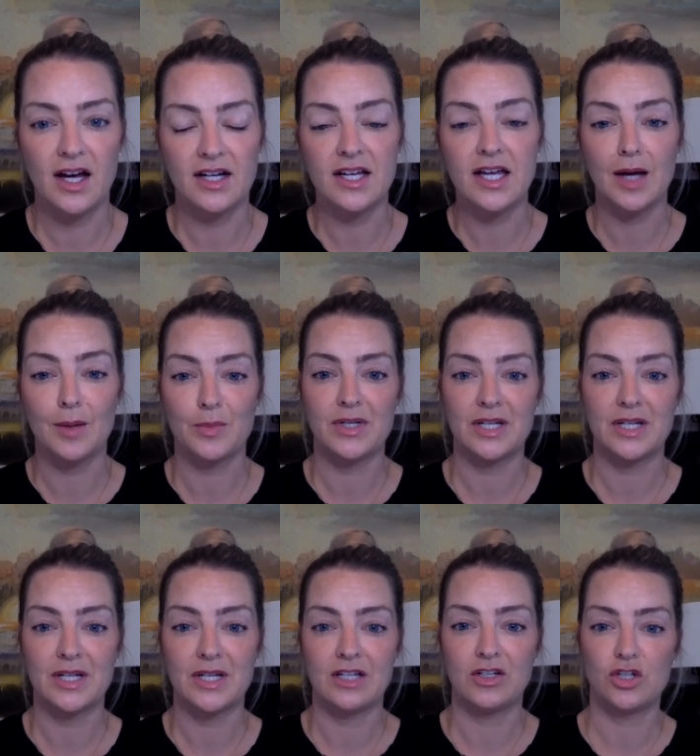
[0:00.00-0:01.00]
unaccompanied
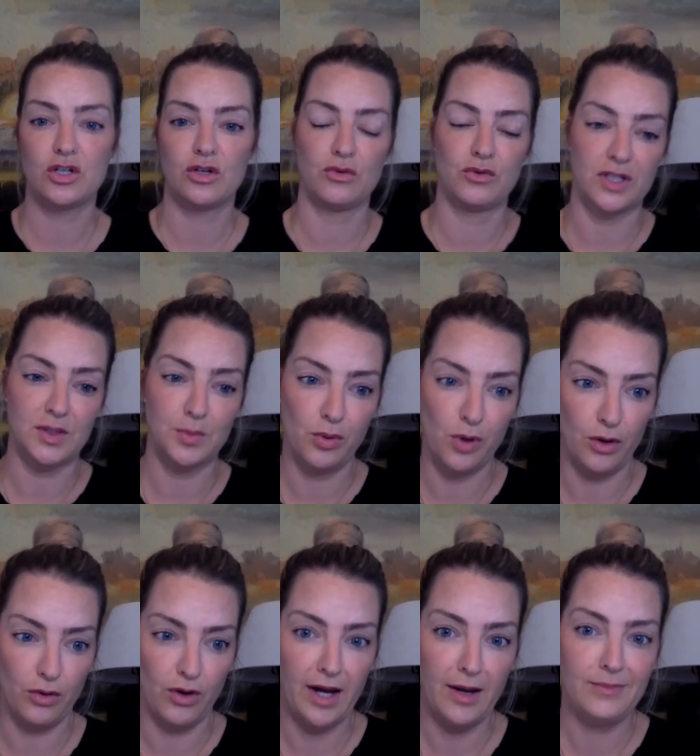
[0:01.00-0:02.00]
children's
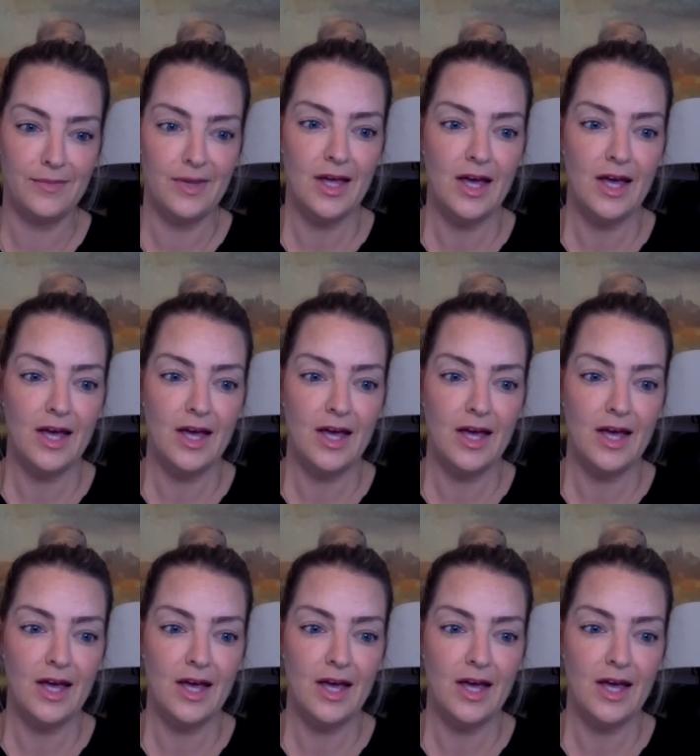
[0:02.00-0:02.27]
program.